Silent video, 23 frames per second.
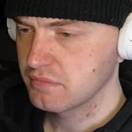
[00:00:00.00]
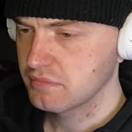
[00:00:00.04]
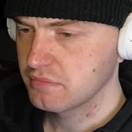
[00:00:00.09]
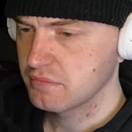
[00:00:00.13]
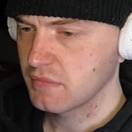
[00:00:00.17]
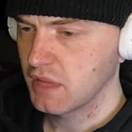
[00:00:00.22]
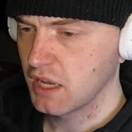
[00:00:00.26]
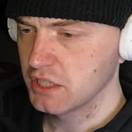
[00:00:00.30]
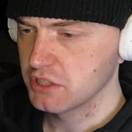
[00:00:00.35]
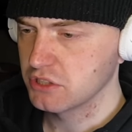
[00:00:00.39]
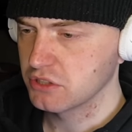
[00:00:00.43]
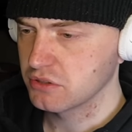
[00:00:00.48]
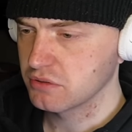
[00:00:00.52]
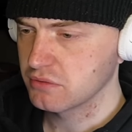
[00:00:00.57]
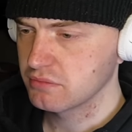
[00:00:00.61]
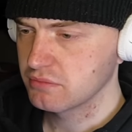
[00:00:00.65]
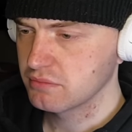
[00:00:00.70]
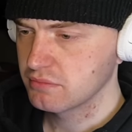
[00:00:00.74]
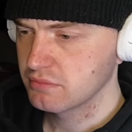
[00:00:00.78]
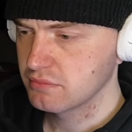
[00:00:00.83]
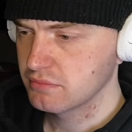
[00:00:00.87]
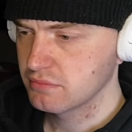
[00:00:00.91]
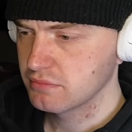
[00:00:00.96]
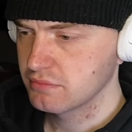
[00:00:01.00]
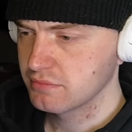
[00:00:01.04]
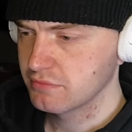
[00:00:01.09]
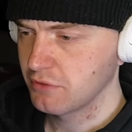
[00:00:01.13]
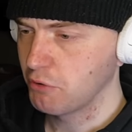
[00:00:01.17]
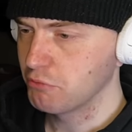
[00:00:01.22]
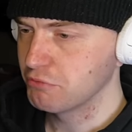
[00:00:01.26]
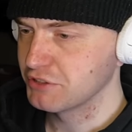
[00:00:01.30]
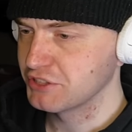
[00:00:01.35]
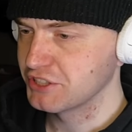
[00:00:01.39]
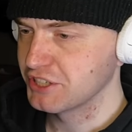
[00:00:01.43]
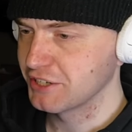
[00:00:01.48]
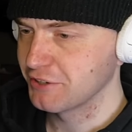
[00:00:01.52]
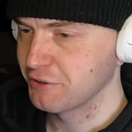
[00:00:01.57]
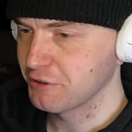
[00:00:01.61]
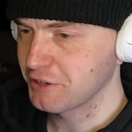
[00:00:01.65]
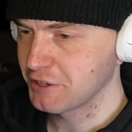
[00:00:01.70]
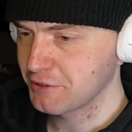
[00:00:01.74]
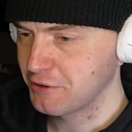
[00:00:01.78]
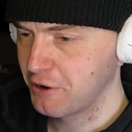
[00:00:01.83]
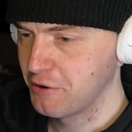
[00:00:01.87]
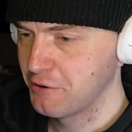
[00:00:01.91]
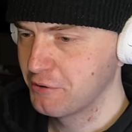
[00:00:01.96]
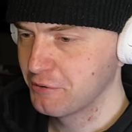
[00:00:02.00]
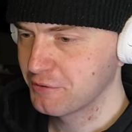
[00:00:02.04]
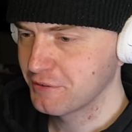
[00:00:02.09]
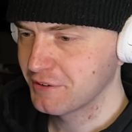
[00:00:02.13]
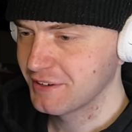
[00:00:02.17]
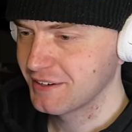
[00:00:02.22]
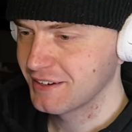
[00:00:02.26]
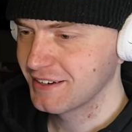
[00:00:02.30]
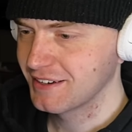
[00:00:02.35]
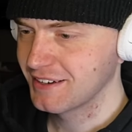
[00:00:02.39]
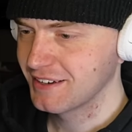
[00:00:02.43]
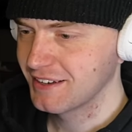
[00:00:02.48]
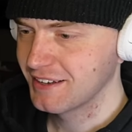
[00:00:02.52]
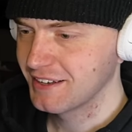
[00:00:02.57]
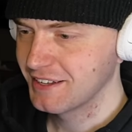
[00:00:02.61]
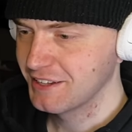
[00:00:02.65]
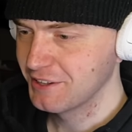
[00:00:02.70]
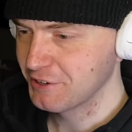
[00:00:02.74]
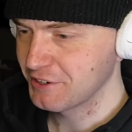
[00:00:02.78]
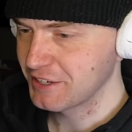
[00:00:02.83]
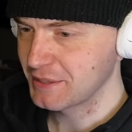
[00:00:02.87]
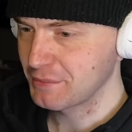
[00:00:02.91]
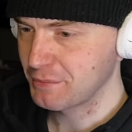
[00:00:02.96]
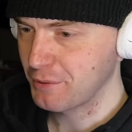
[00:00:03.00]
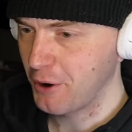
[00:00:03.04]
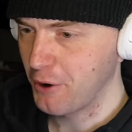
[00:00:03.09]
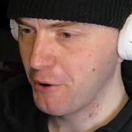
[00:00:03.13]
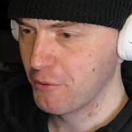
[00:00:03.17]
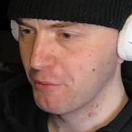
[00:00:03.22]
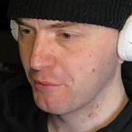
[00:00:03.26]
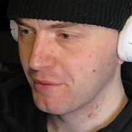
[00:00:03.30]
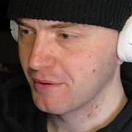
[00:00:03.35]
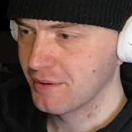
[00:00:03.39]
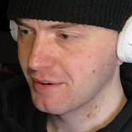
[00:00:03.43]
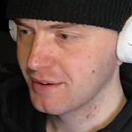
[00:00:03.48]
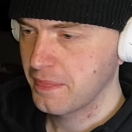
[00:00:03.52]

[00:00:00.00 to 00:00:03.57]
Nice. Holy shit, look at go. Look at him go.